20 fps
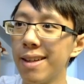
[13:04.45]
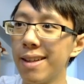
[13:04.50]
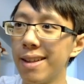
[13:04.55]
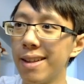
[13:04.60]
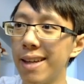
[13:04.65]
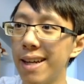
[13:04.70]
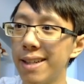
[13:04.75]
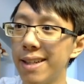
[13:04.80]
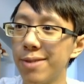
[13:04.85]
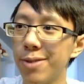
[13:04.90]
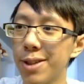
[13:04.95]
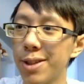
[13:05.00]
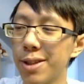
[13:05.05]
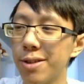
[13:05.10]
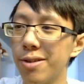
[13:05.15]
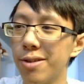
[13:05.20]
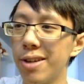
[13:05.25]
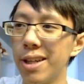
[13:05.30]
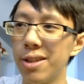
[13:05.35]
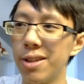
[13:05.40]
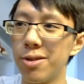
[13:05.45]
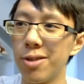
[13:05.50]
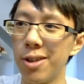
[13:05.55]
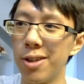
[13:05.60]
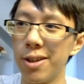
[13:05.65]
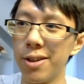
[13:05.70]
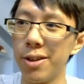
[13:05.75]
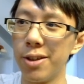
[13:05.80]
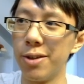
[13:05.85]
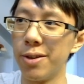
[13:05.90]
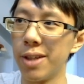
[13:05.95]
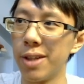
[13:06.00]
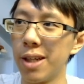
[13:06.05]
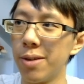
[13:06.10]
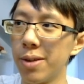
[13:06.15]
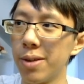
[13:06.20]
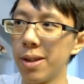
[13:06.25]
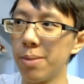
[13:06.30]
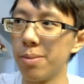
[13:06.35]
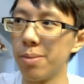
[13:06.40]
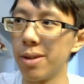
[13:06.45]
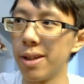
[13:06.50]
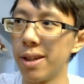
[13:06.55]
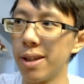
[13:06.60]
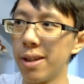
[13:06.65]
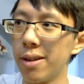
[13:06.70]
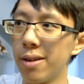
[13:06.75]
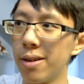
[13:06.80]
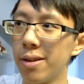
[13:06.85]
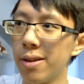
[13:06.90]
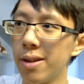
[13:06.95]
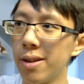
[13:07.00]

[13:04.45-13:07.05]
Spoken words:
Land was a great draw, though. Now we can play